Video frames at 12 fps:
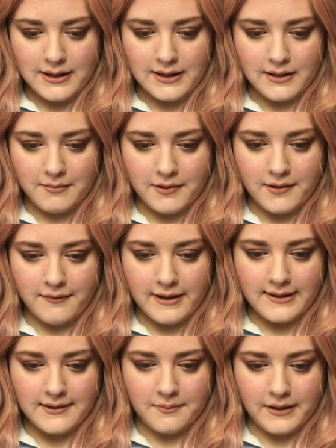of
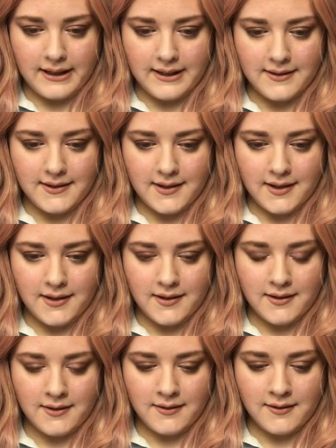recipes. That
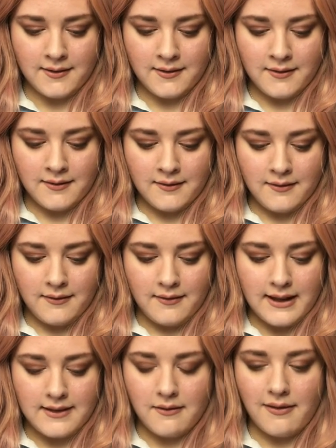
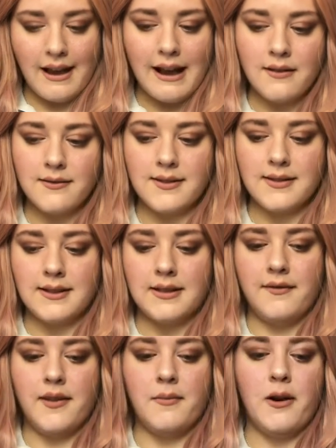there's thousands
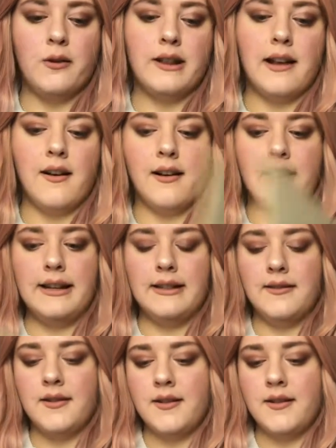of them online.